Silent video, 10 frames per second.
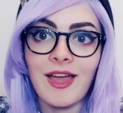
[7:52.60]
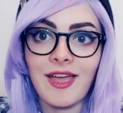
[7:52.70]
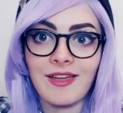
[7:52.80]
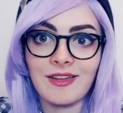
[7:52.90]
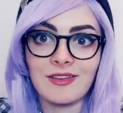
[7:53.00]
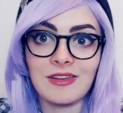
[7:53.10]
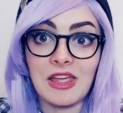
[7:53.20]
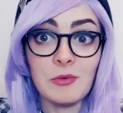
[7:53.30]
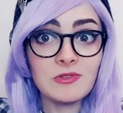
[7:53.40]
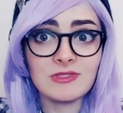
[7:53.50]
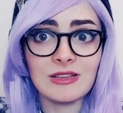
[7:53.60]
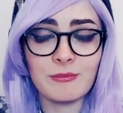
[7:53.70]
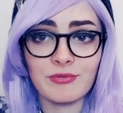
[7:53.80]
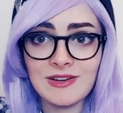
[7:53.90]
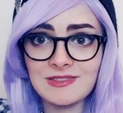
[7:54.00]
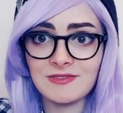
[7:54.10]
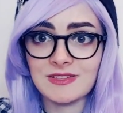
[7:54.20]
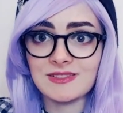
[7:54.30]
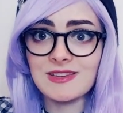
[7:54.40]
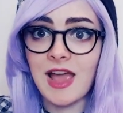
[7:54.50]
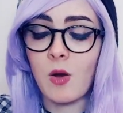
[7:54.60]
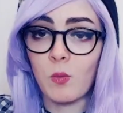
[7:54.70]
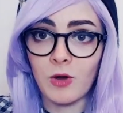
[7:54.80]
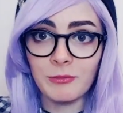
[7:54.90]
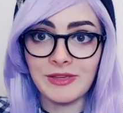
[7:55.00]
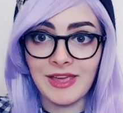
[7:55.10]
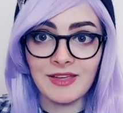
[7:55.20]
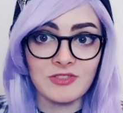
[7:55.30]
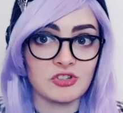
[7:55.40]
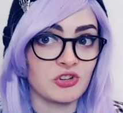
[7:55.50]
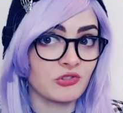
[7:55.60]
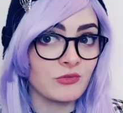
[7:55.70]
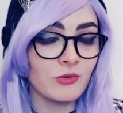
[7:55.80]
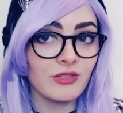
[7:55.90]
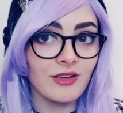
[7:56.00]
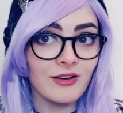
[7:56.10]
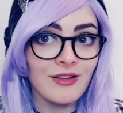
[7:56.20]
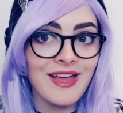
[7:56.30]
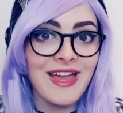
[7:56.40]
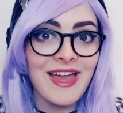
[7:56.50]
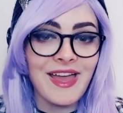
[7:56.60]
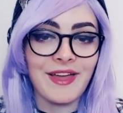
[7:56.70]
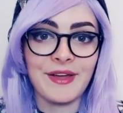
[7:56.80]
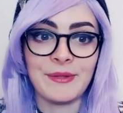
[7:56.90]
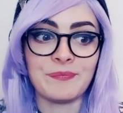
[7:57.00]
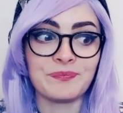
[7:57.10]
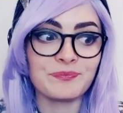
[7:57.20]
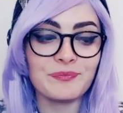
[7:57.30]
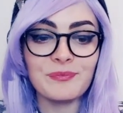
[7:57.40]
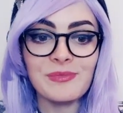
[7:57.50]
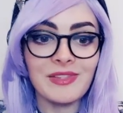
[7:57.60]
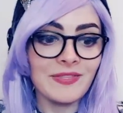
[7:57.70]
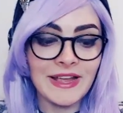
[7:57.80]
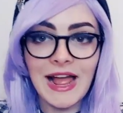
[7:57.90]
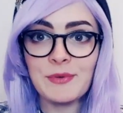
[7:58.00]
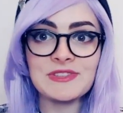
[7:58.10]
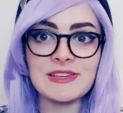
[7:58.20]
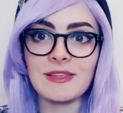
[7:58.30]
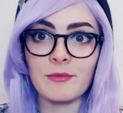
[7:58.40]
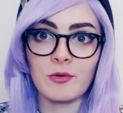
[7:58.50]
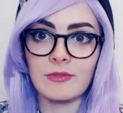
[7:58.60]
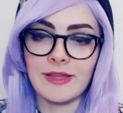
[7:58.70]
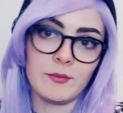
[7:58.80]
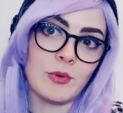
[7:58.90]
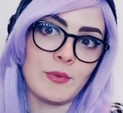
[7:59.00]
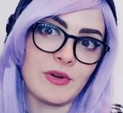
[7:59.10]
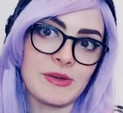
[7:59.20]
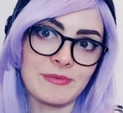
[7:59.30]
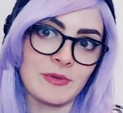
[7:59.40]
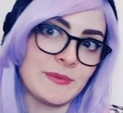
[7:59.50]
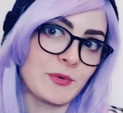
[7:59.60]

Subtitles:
And it was impressive to see how well behaved the children were there, and like, I would see them, like, we woke up in one